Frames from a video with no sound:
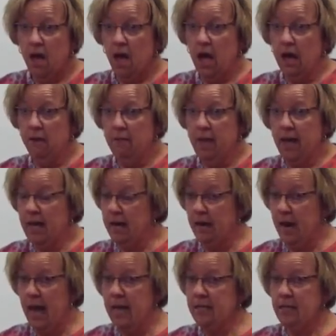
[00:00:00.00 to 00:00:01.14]
And a
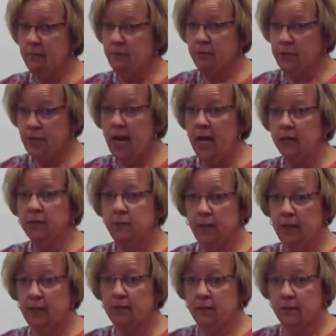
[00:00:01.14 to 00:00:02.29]
90%
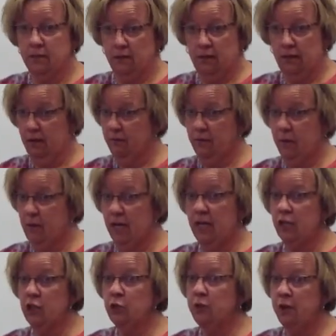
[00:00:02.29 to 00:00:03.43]
brings, if they
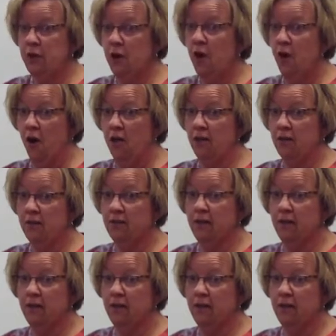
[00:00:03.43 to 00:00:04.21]
didn't do it at all,